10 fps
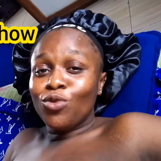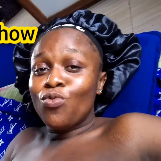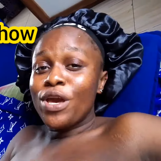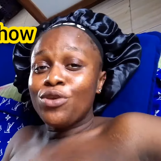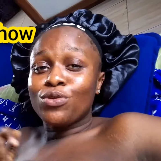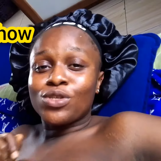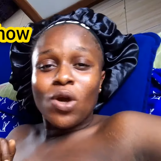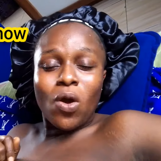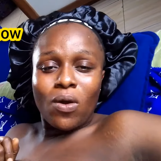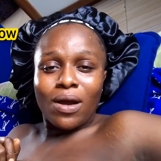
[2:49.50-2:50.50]
The way you
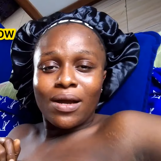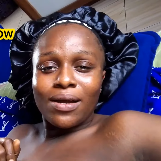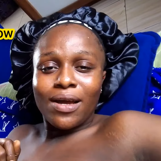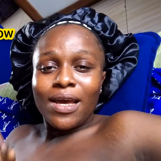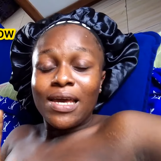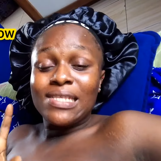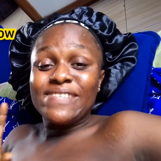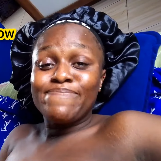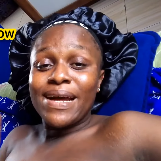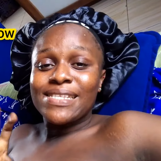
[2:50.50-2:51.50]
talk,
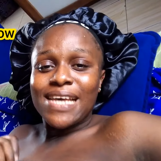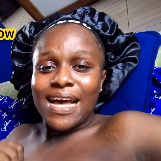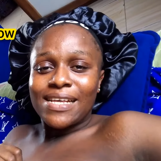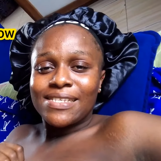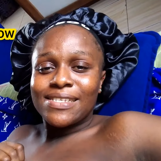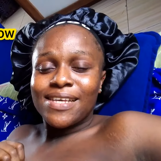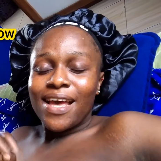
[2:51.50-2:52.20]
it matters.